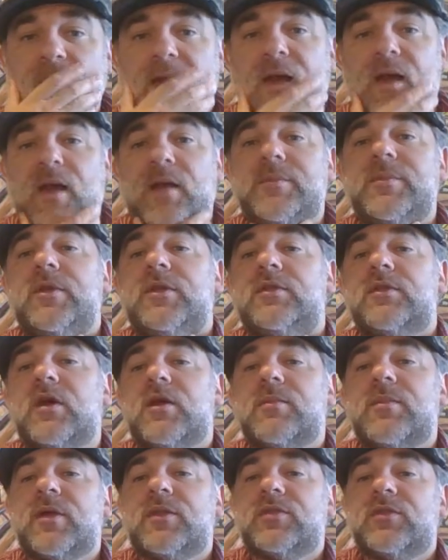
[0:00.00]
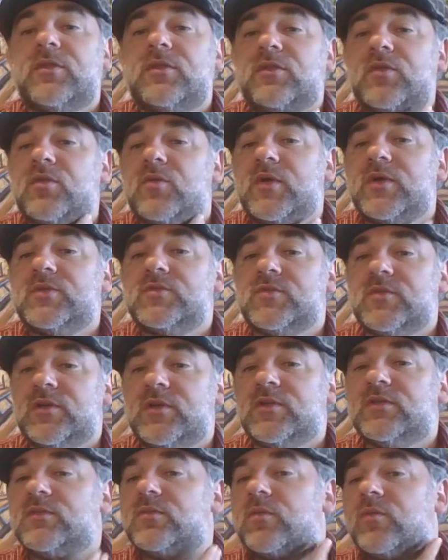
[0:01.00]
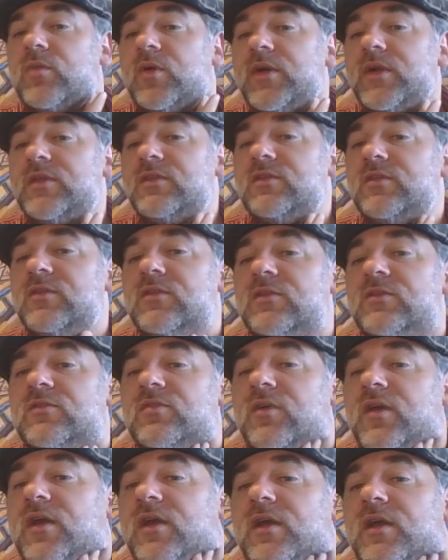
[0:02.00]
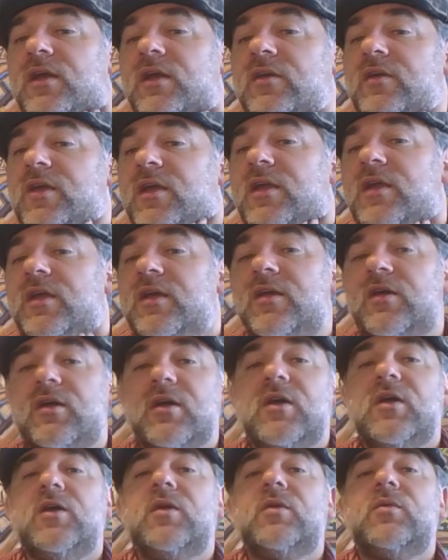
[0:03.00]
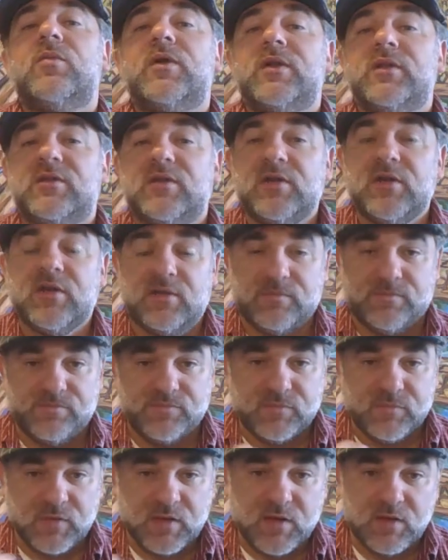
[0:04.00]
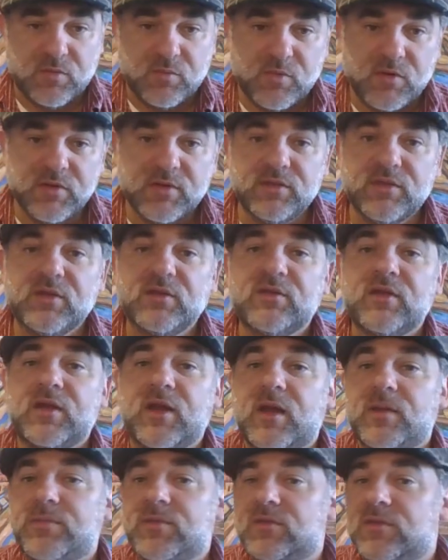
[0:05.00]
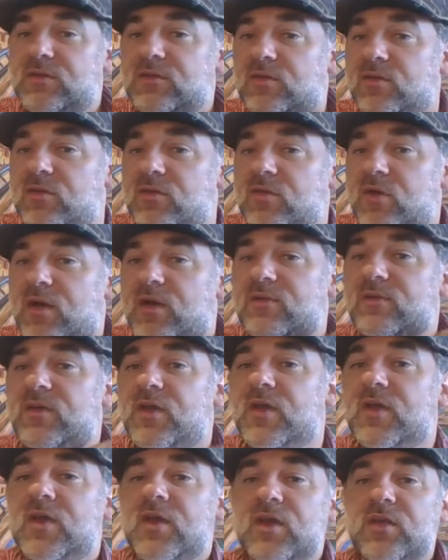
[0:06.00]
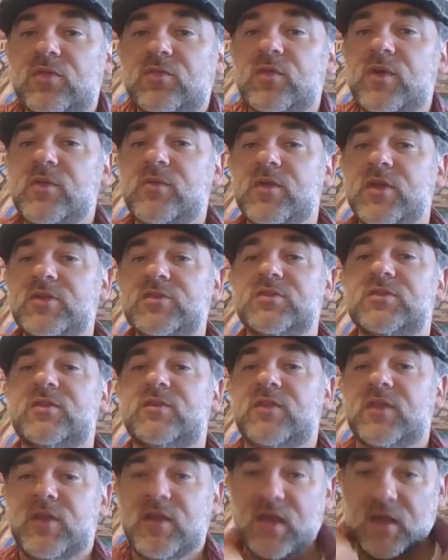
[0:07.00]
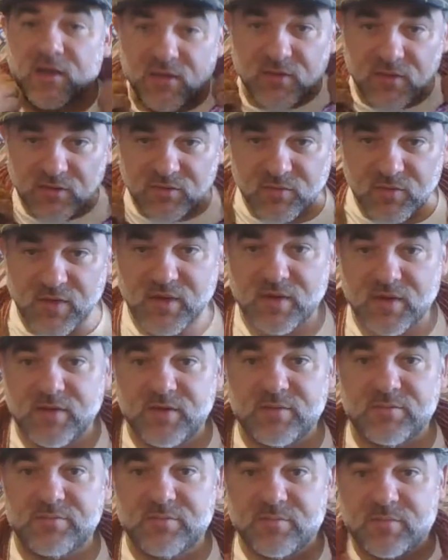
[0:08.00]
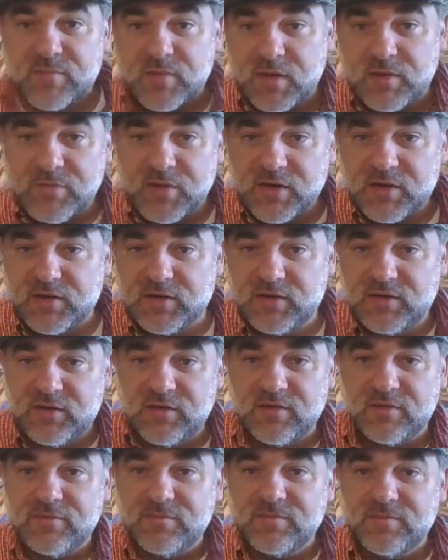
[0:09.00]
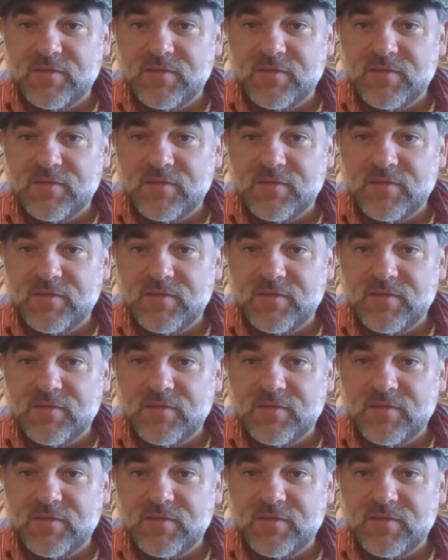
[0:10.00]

I'm going to talk about the two injuries. One is to the tri area here, one is here. Now, one of the things that happens is you do have three regions of the neck, and that's why I am unbuttoning here.